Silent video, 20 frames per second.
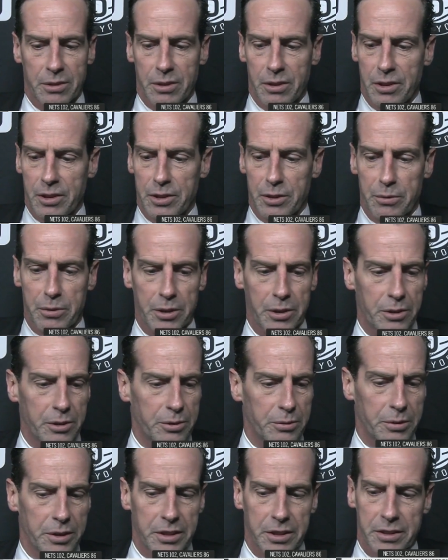on the
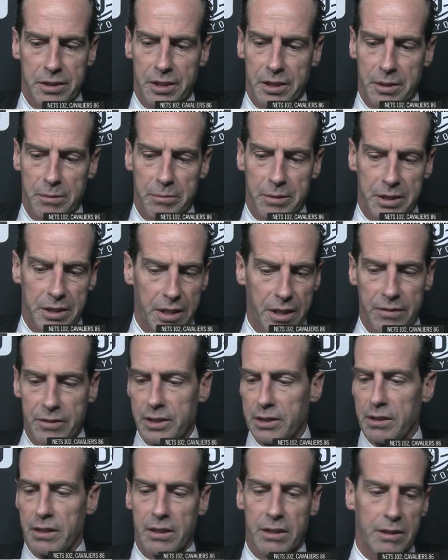road with the team with
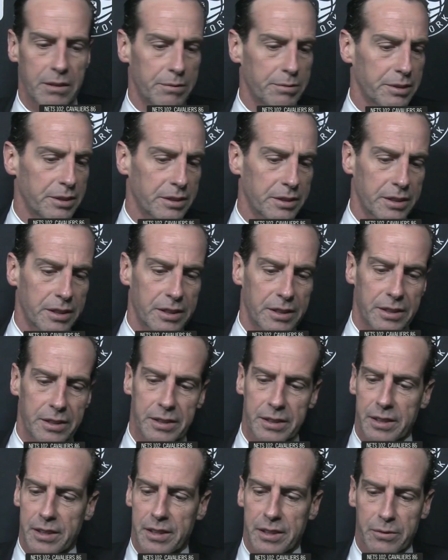Kevin Love and,
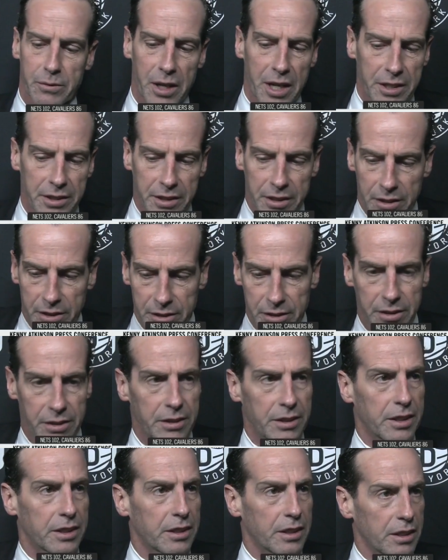and, and Rodney
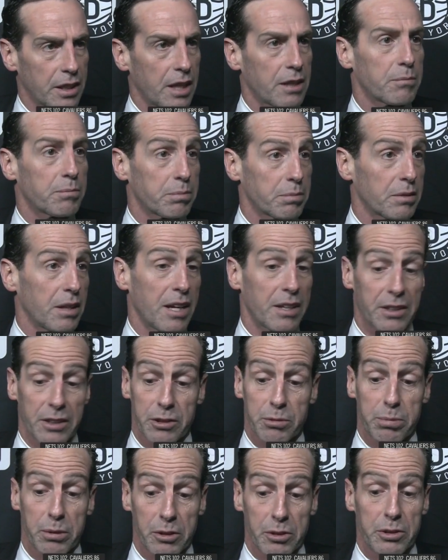Hood and a lot of a lot of
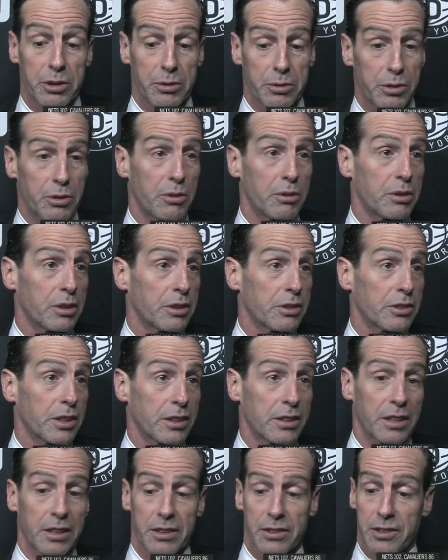explosive scores. I
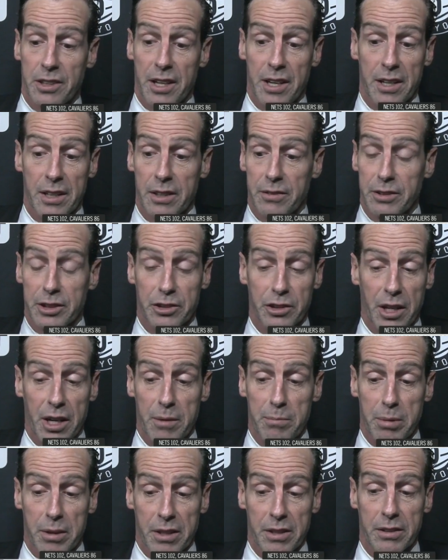think it's a heck of a
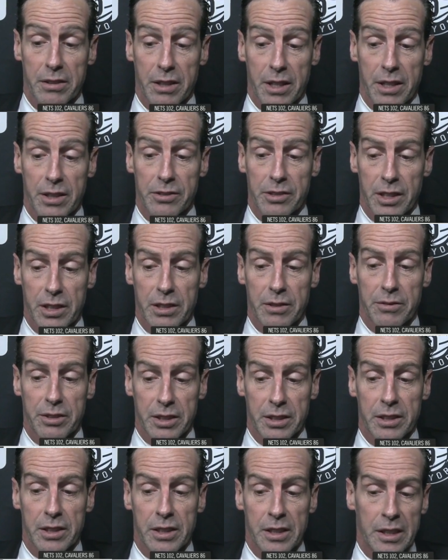job by our guys, heck of
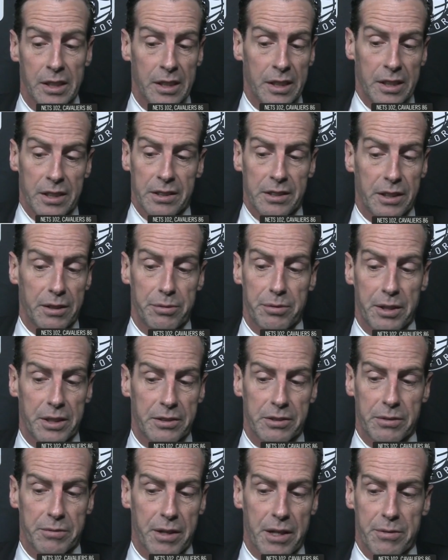a
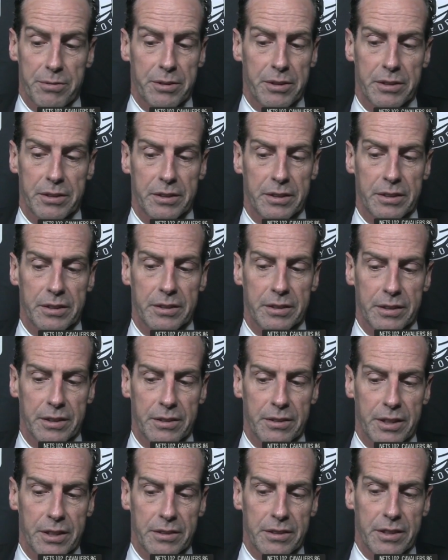defensive effort, and you know
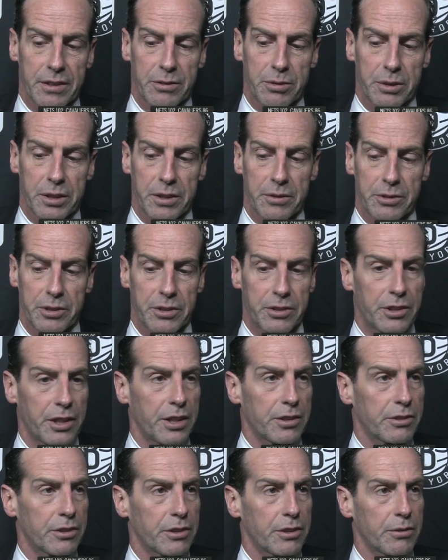that that's what gives you a
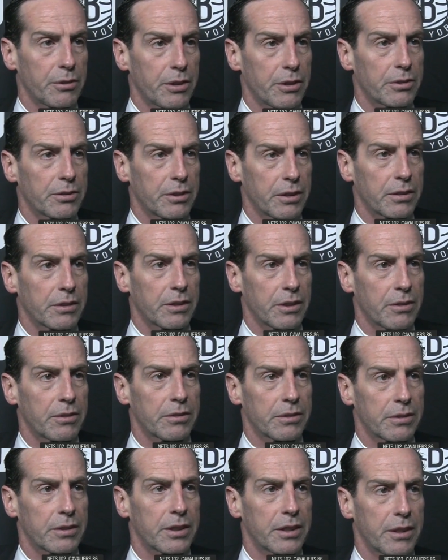chance on the road. you know,
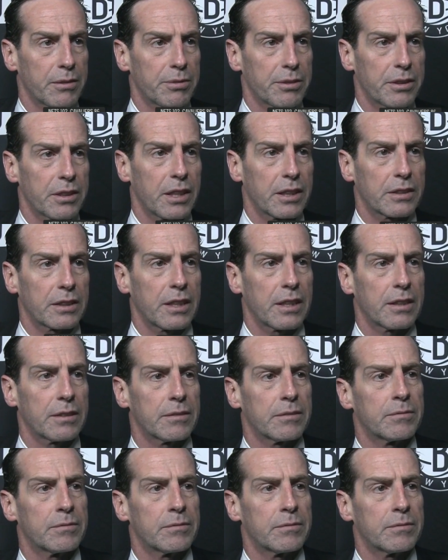an effort like that.